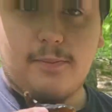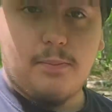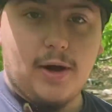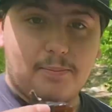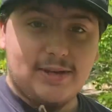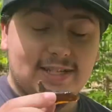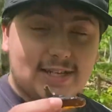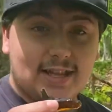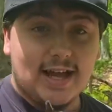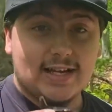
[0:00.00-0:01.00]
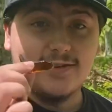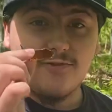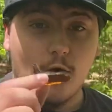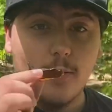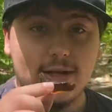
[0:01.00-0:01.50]
a piece of glass
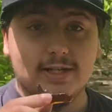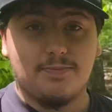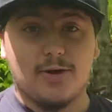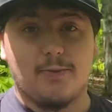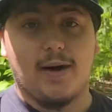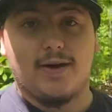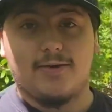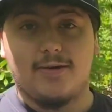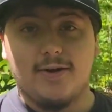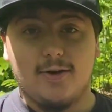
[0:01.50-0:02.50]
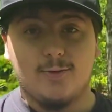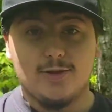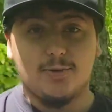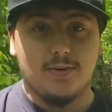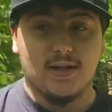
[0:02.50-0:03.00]
from his beer bottle. Would
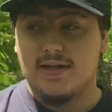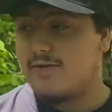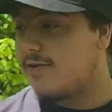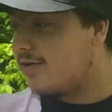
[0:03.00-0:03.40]
you believe it or